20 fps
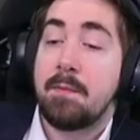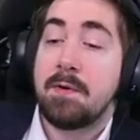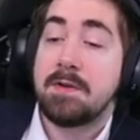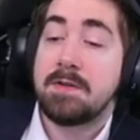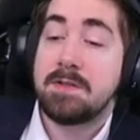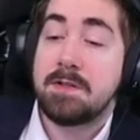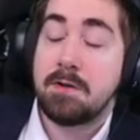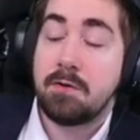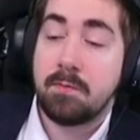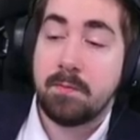
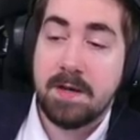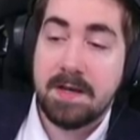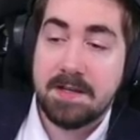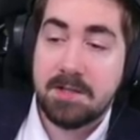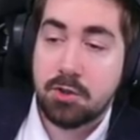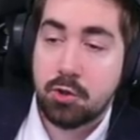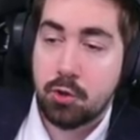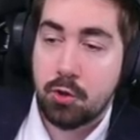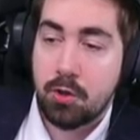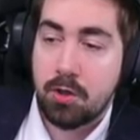but do make
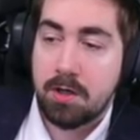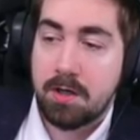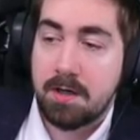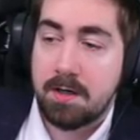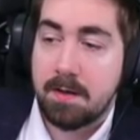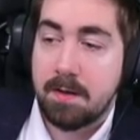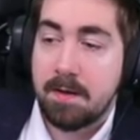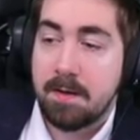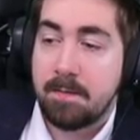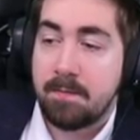
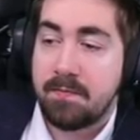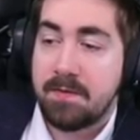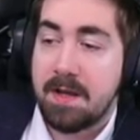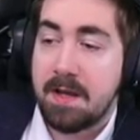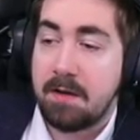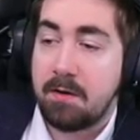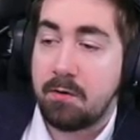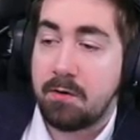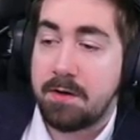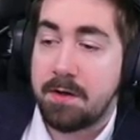sure
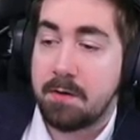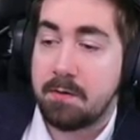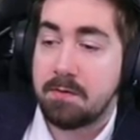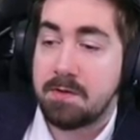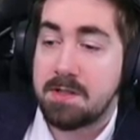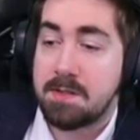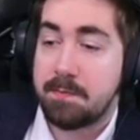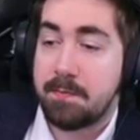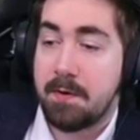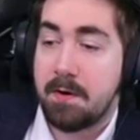that you
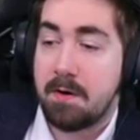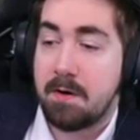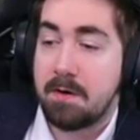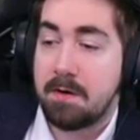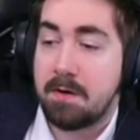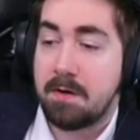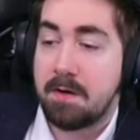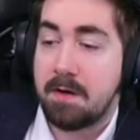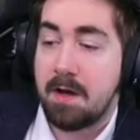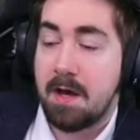don't
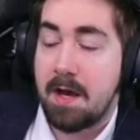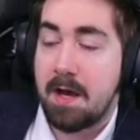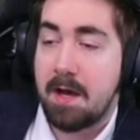spawn,